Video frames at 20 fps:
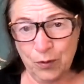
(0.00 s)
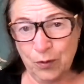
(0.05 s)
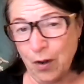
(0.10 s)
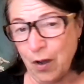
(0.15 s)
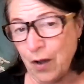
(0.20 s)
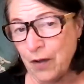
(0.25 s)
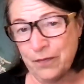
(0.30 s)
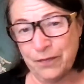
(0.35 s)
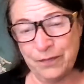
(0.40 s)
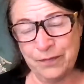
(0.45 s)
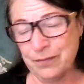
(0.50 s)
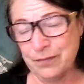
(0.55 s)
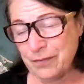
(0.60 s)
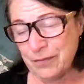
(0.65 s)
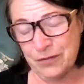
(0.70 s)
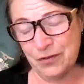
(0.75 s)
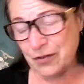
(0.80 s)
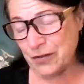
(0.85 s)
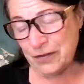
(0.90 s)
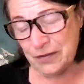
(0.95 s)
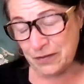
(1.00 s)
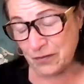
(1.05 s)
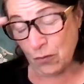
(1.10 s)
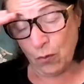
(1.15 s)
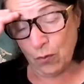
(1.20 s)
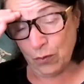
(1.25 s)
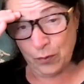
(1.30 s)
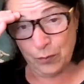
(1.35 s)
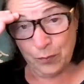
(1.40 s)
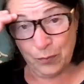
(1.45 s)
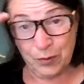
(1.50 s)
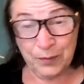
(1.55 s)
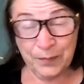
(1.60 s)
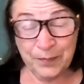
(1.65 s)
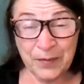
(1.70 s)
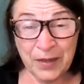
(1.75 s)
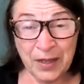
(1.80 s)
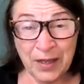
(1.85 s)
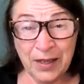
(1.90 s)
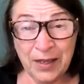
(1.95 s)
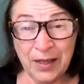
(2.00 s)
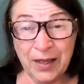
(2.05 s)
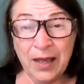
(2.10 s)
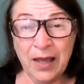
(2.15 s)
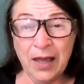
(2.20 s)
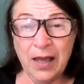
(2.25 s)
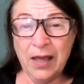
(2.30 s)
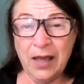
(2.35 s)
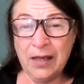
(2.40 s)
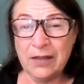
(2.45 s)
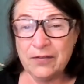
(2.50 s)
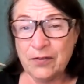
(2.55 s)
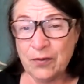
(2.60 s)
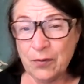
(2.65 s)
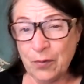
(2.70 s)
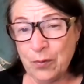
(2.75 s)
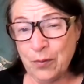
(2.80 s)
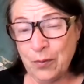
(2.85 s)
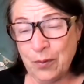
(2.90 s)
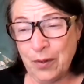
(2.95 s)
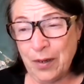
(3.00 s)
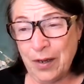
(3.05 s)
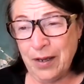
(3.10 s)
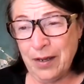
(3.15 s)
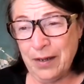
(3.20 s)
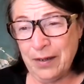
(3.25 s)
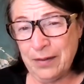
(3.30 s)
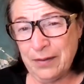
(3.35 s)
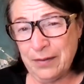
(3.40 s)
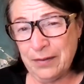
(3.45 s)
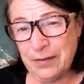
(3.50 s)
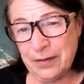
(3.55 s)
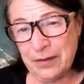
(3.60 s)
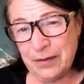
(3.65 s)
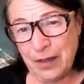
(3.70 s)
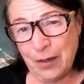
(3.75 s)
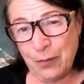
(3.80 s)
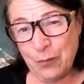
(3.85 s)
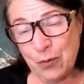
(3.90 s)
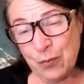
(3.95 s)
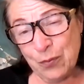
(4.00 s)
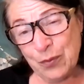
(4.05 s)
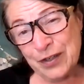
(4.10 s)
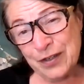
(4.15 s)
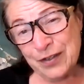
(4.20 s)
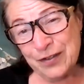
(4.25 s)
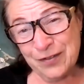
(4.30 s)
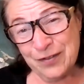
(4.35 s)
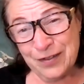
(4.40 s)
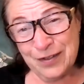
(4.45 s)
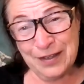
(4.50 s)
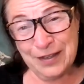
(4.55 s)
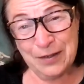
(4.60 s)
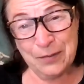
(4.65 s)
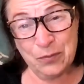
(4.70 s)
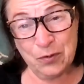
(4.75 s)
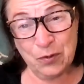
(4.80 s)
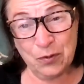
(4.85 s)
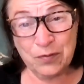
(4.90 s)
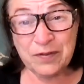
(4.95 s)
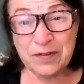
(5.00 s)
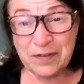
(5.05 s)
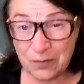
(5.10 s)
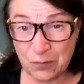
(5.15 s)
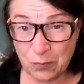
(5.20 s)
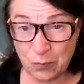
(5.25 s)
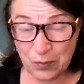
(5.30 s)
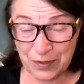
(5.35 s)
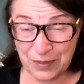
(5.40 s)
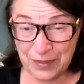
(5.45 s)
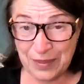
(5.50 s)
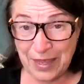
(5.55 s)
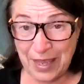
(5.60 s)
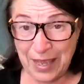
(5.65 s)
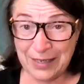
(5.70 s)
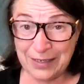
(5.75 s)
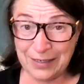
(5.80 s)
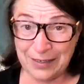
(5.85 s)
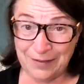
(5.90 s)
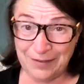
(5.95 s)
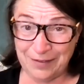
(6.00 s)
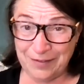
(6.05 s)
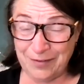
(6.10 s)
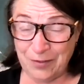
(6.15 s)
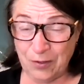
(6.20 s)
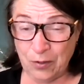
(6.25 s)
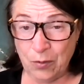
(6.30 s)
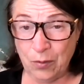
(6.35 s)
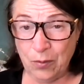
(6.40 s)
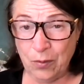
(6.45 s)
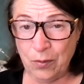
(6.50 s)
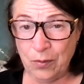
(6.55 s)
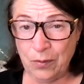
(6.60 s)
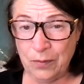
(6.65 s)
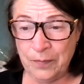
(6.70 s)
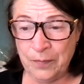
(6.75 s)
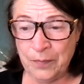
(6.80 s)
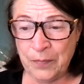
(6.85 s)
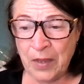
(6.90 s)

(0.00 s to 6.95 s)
off, just horrible. So we went into the hypnosis with that as the goal.